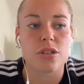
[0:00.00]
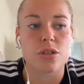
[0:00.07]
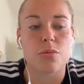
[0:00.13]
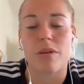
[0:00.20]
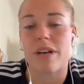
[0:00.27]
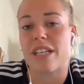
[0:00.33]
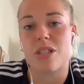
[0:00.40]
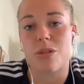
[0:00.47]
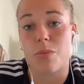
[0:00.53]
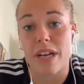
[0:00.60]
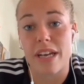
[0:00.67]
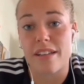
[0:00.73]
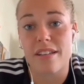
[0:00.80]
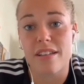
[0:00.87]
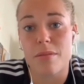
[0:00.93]
really
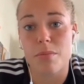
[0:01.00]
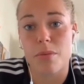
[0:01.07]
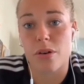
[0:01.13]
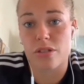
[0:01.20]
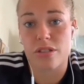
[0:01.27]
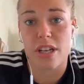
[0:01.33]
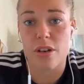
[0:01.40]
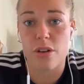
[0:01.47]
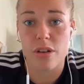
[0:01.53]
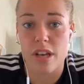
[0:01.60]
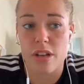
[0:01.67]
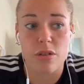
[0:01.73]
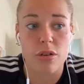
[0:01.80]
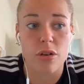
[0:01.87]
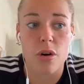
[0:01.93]
sweet, because then you
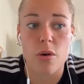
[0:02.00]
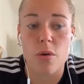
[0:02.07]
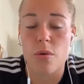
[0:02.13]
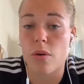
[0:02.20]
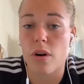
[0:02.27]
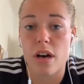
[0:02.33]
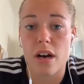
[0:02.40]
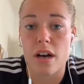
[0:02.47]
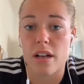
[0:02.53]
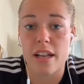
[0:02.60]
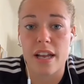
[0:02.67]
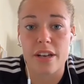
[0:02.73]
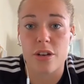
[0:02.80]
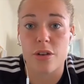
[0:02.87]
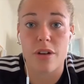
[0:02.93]
get to know
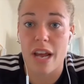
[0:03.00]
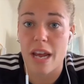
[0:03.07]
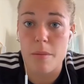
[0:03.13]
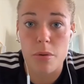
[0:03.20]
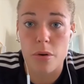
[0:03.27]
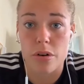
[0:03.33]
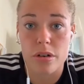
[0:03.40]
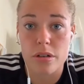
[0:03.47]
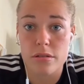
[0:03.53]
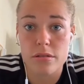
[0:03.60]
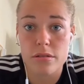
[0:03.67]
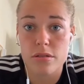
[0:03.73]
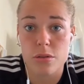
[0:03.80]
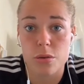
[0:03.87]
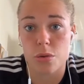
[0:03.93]
like your neighbor
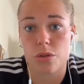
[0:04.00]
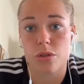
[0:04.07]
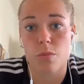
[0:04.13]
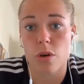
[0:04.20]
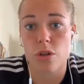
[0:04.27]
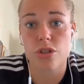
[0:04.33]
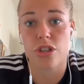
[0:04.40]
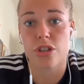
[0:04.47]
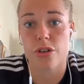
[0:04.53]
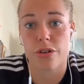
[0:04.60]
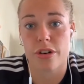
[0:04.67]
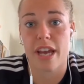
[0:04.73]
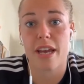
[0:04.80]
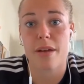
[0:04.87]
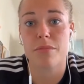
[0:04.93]
who's watching your
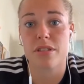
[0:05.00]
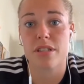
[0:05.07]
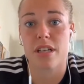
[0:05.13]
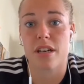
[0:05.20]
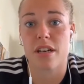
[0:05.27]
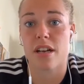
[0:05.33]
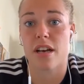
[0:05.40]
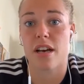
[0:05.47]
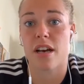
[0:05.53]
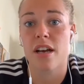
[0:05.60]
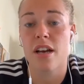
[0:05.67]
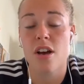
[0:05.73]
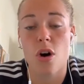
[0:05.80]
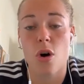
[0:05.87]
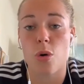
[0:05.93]
games and
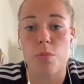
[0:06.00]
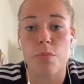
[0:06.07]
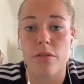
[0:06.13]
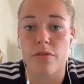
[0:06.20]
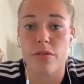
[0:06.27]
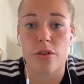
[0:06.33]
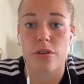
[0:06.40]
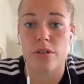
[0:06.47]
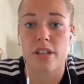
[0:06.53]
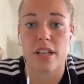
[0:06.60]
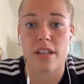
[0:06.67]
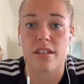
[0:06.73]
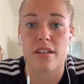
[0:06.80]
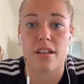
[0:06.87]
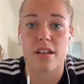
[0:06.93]
hoping for
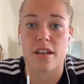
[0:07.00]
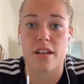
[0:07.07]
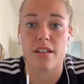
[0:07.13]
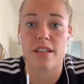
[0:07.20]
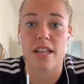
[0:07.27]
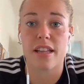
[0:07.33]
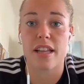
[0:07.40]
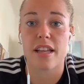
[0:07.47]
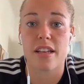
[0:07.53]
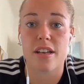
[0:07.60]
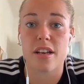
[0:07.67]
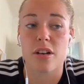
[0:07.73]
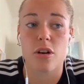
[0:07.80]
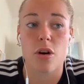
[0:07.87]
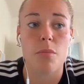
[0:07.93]
that they
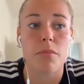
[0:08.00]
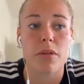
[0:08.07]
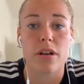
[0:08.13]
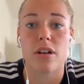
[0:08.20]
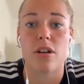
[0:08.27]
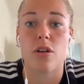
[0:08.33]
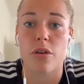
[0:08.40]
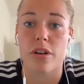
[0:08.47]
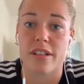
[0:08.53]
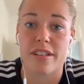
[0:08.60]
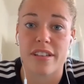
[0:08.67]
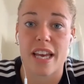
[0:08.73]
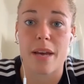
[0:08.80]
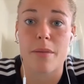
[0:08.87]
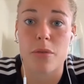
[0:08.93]
can come and look at
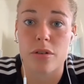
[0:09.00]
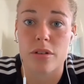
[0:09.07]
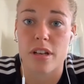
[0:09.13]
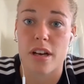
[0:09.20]
the game on